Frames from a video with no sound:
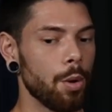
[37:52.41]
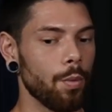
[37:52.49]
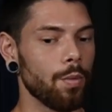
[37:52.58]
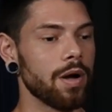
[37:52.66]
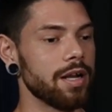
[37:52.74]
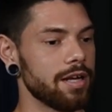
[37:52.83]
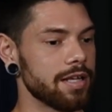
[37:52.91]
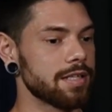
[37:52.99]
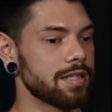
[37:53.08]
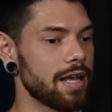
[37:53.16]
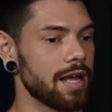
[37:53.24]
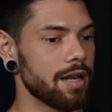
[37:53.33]
what it
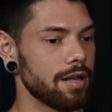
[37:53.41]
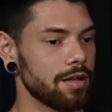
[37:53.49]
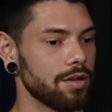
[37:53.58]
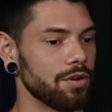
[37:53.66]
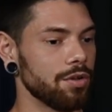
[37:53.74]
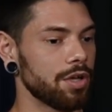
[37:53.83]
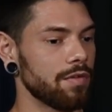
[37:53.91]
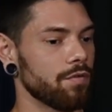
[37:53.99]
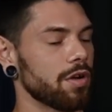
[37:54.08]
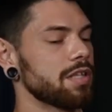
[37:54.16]
is that you're looking for.